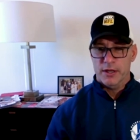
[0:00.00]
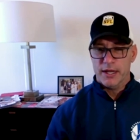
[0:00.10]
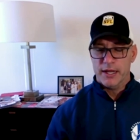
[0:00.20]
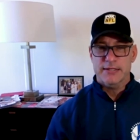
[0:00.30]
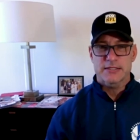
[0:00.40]

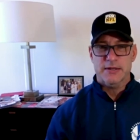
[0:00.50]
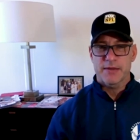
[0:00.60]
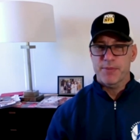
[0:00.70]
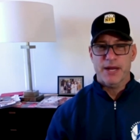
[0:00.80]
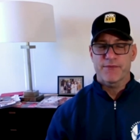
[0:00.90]

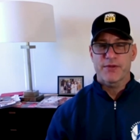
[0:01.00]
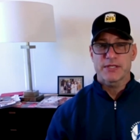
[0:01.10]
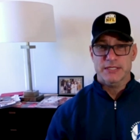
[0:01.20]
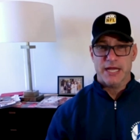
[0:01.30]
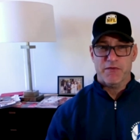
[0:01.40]
it
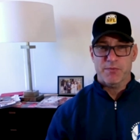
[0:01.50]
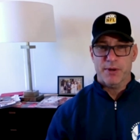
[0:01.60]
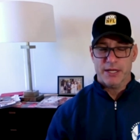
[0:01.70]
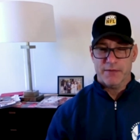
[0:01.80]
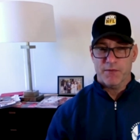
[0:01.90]
benefits
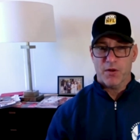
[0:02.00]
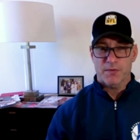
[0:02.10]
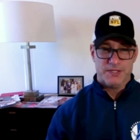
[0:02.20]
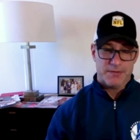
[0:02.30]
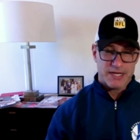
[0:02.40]
everybody
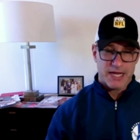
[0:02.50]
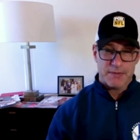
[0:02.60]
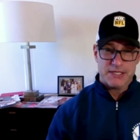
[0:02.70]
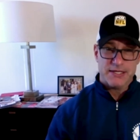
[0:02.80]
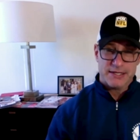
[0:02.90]
involved.
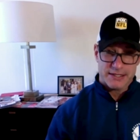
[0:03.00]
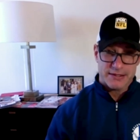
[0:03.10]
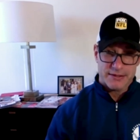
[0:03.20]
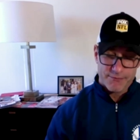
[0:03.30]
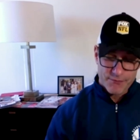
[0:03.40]
Sometimes it
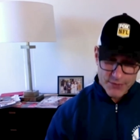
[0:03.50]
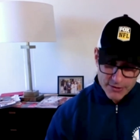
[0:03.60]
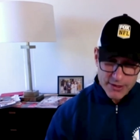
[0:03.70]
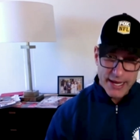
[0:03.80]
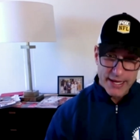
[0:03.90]
doesn't
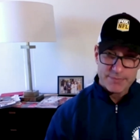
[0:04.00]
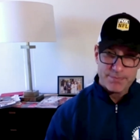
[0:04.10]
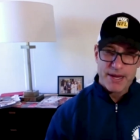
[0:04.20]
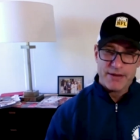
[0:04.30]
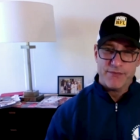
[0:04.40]
feel like it
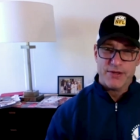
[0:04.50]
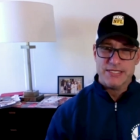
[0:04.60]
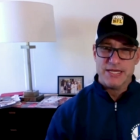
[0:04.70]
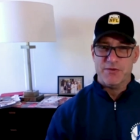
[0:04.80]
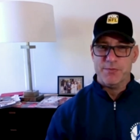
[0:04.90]

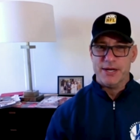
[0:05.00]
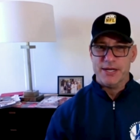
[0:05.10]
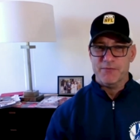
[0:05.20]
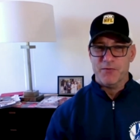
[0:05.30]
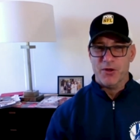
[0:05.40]
benefits everybody
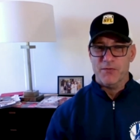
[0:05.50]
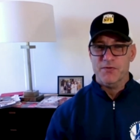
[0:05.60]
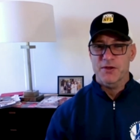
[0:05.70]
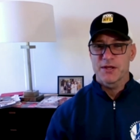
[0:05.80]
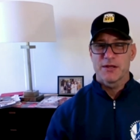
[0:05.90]

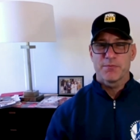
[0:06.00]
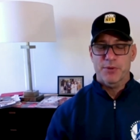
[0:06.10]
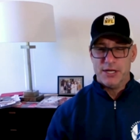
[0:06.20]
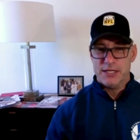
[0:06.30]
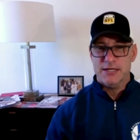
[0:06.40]
involved,
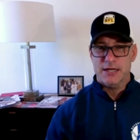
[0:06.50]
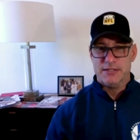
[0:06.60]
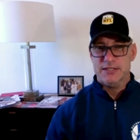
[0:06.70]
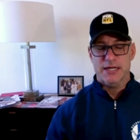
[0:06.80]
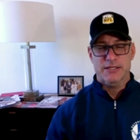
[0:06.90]
but it
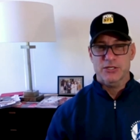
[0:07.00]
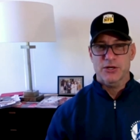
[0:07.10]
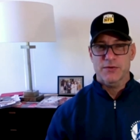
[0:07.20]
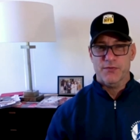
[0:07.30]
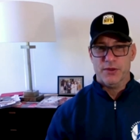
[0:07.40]
does. It's
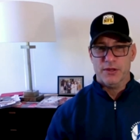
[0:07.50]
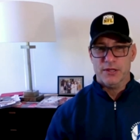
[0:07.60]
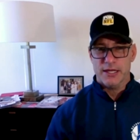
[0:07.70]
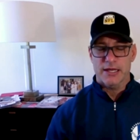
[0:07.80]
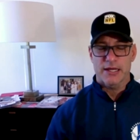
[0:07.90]
good for the
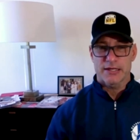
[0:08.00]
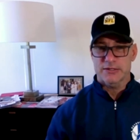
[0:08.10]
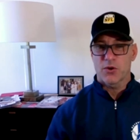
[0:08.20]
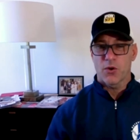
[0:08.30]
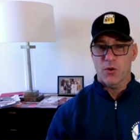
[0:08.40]
league as
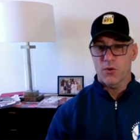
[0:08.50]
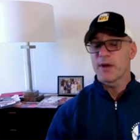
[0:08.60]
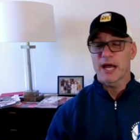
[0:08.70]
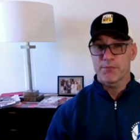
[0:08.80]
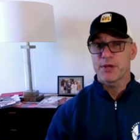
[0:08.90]
a whole, in
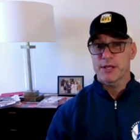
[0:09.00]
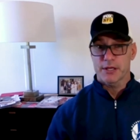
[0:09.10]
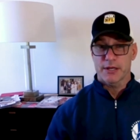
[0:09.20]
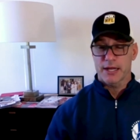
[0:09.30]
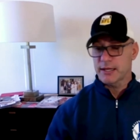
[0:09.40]
my
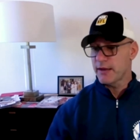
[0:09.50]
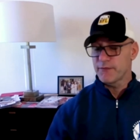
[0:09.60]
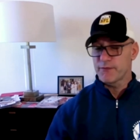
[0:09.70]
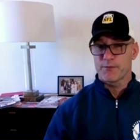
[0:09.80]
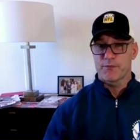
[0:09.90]
opinion.
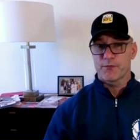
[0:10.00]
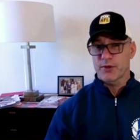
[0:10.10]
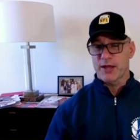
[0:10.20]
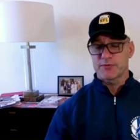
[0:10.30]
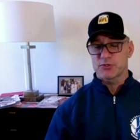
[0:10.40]
I
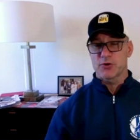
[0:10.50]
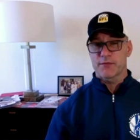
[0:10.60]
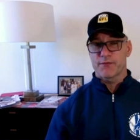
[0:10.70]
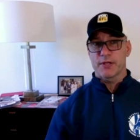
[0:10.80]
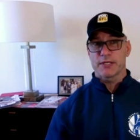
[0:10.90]
have
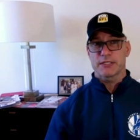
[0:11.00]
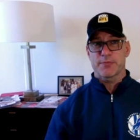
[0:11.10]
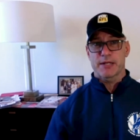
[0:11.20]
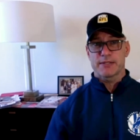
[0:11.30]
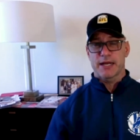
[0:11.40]
strong feelings
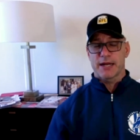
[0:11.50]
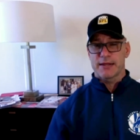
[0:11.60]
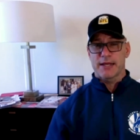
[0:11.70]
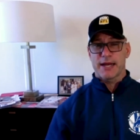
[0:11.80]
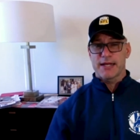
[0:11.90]
about that. I
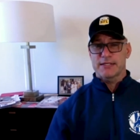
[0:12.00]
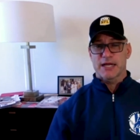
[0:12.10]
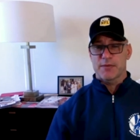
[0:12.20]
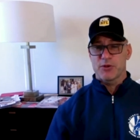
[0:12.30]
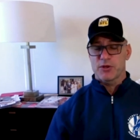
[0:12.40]
think
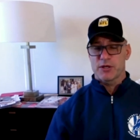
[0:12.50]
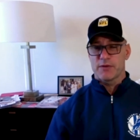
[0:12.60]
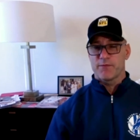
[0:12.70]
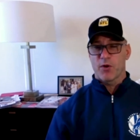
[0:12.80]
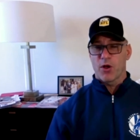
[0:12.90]
anytime you can
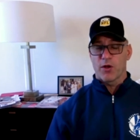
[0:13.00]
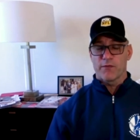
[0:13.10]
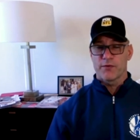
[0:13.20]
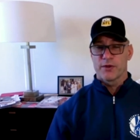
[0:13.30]
involve